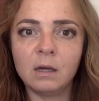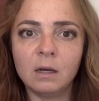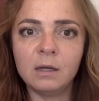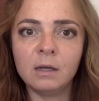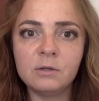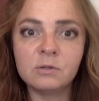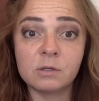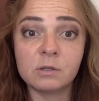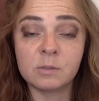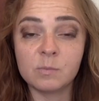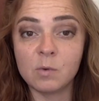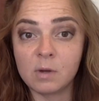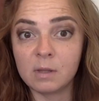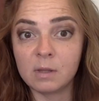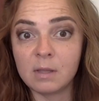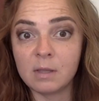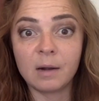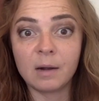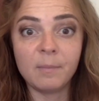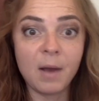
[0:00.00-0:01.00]
used to smoke a
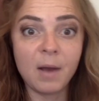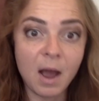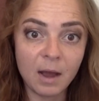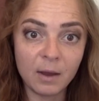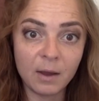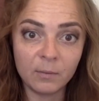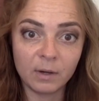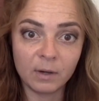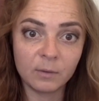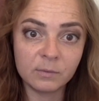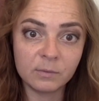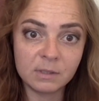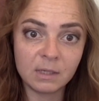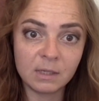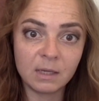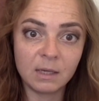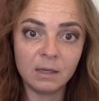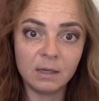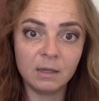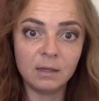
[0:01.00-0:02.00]
lot of pot when I was a
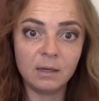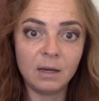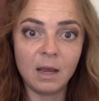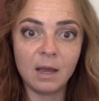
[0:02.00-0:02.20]
kid,